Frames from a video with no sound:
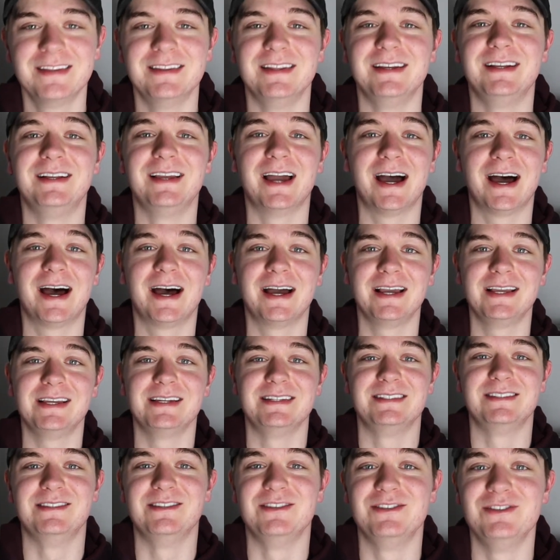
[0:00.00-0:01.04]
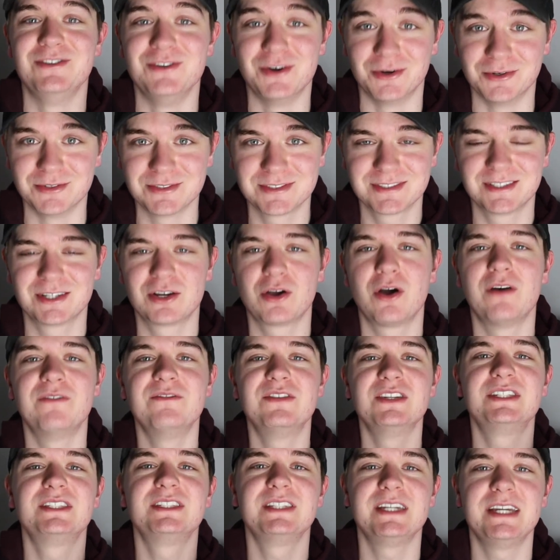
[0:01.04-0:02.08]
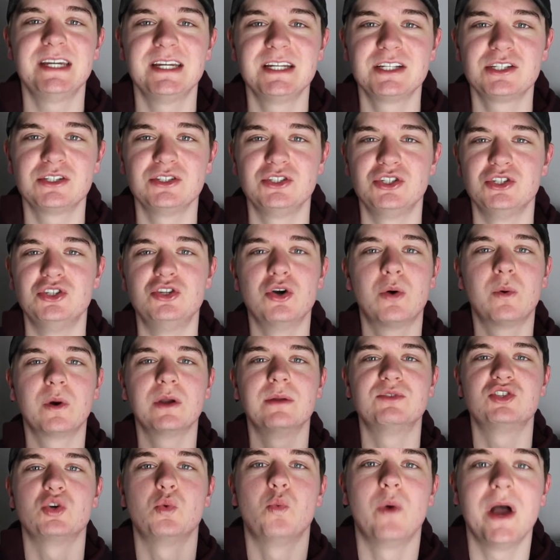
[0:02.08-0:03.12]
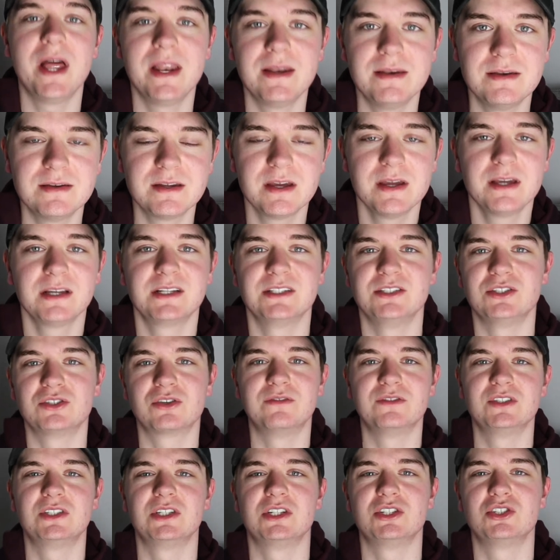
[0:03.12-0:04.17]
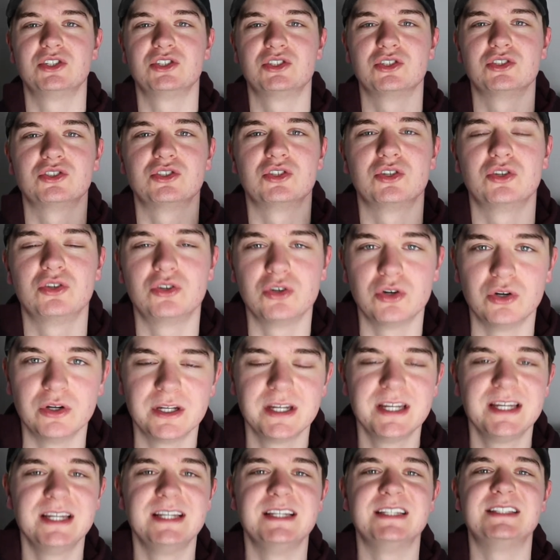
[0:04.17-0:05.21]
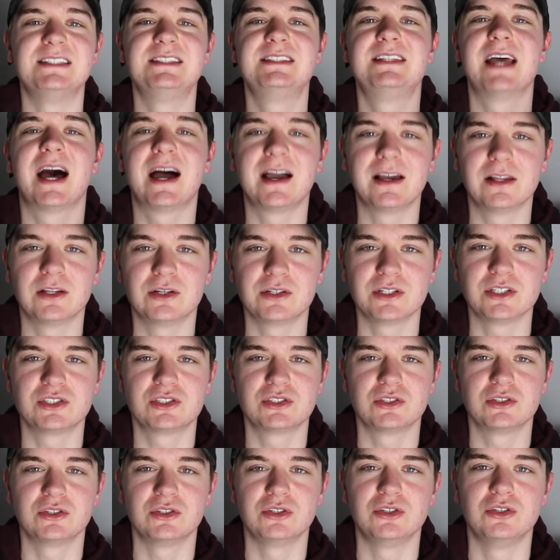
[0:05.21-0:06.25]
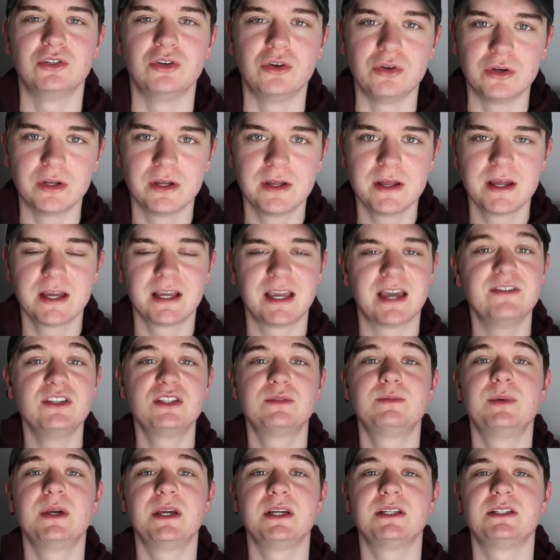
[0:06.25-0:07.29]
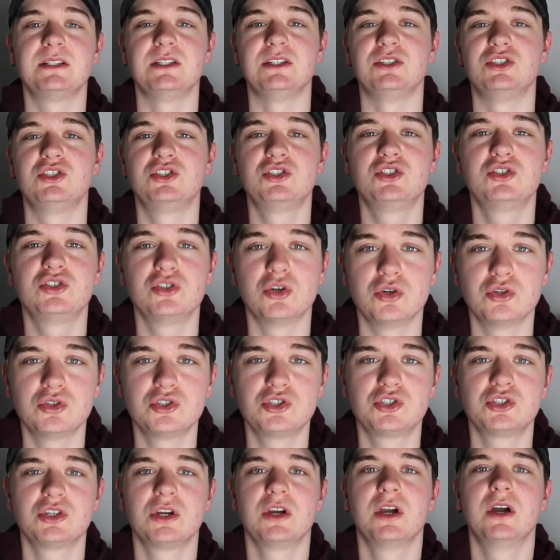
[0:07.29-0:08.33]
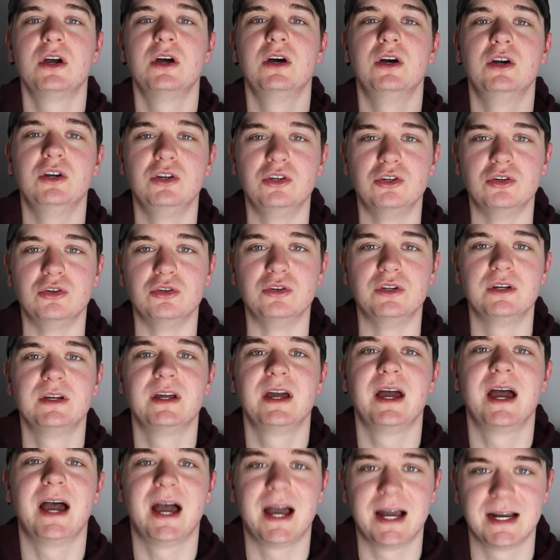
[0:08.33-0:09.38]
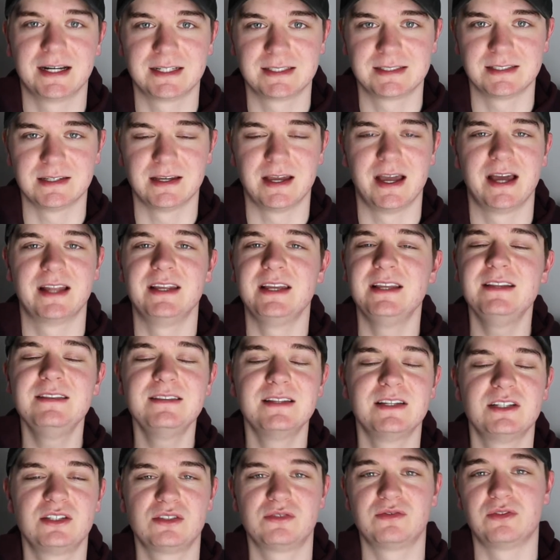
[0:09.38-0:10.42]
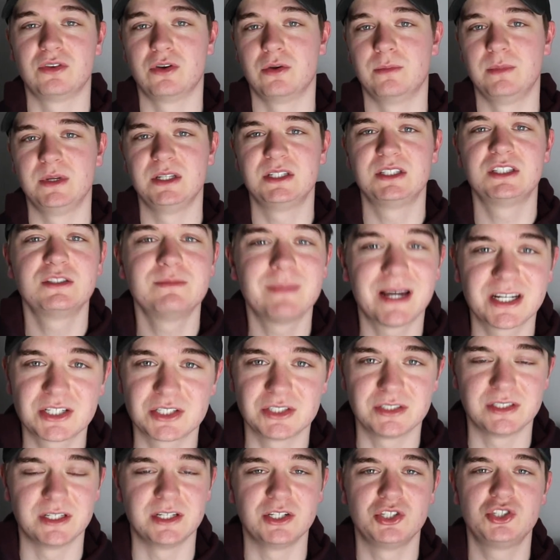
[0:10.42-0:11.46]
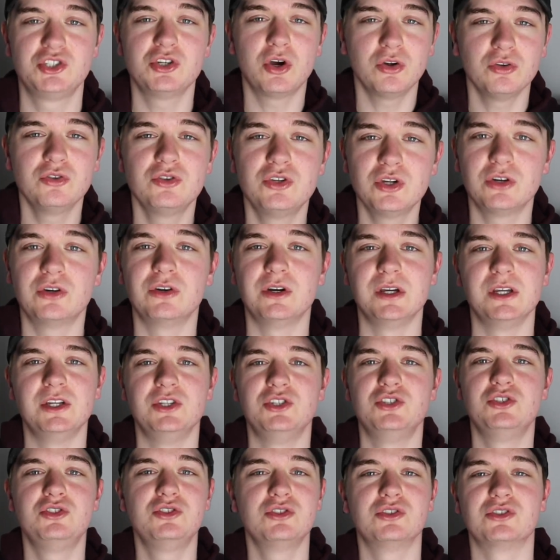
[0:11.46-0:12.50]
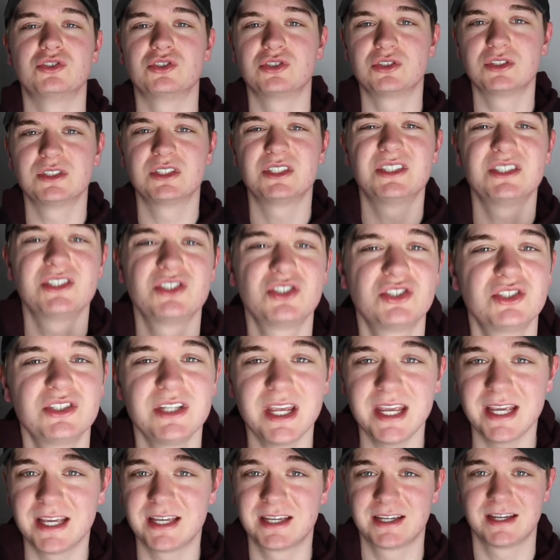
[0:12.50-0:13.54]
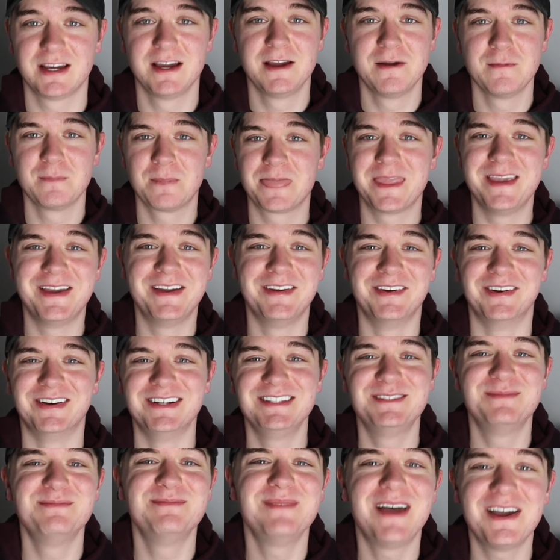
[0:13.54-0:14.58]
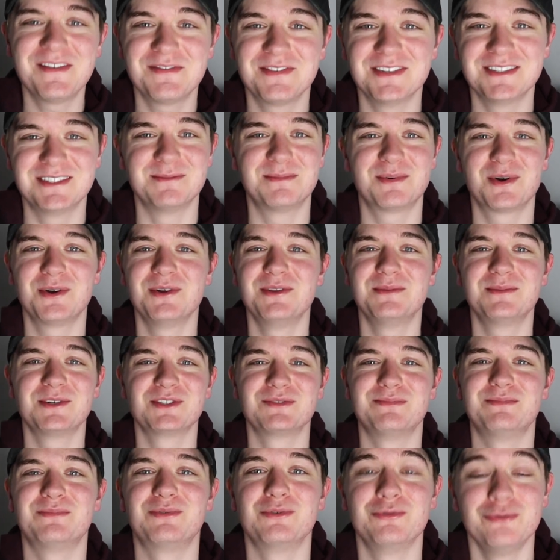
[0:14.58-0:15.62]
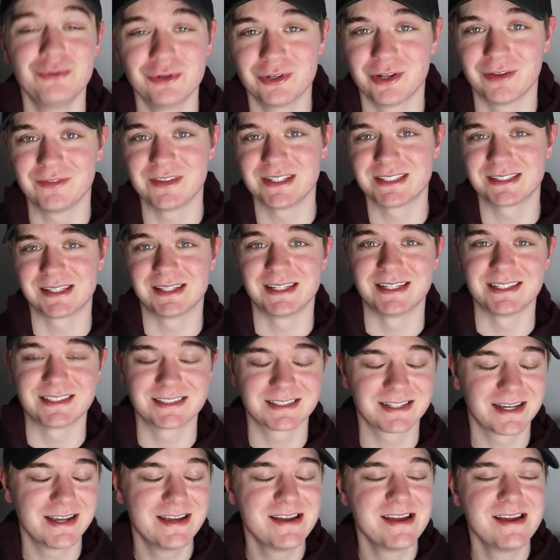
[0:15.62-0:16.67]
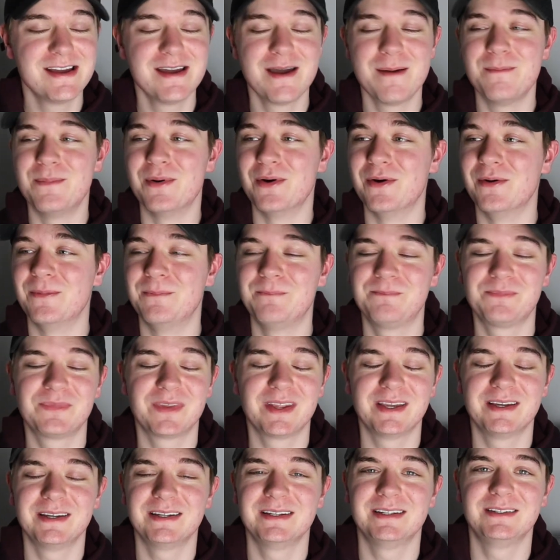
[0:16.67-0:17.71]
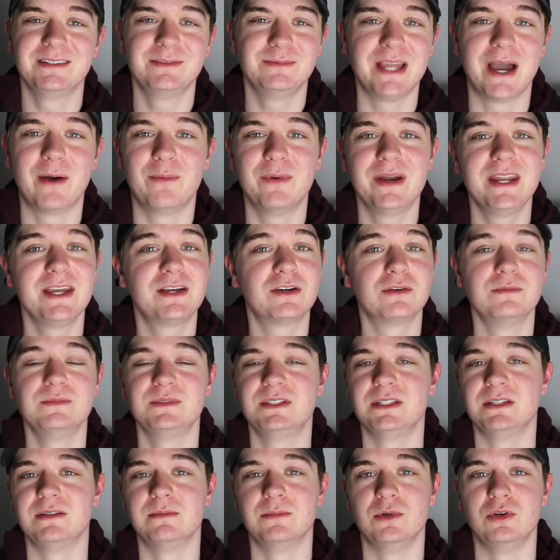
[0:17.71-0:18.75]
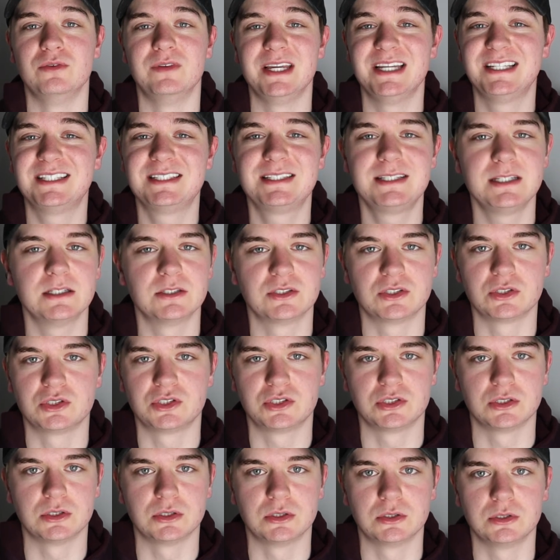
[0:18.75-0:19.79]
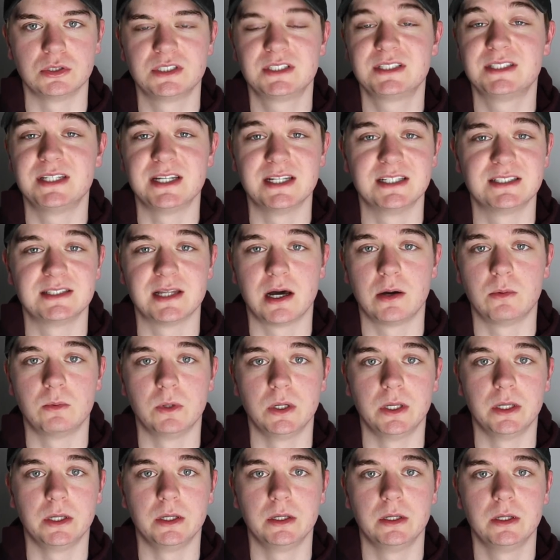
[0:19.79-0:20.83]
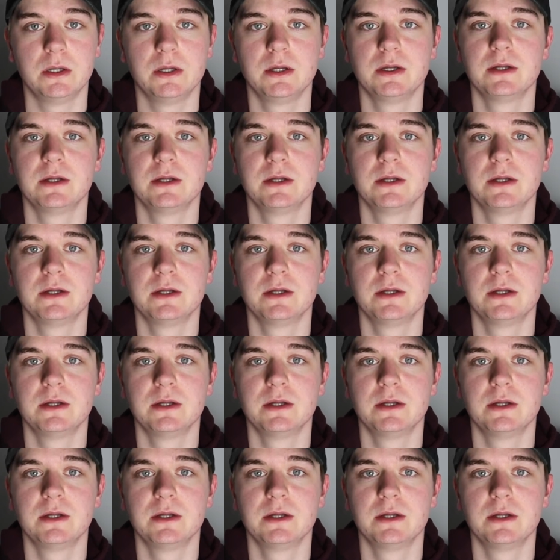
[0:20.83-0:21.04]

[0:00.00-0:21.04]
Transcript: The guy is nuts. The conversations, you don't want them to end, because his conversations are so good, his dialogue is so good. Kevin Spacey is such a good actor, and in this film he smashes it. John Doe is just sick. You know, his methods are probably the most brutal on this list, but yeah, when he comes in the movie, he steals the show. He stays that way.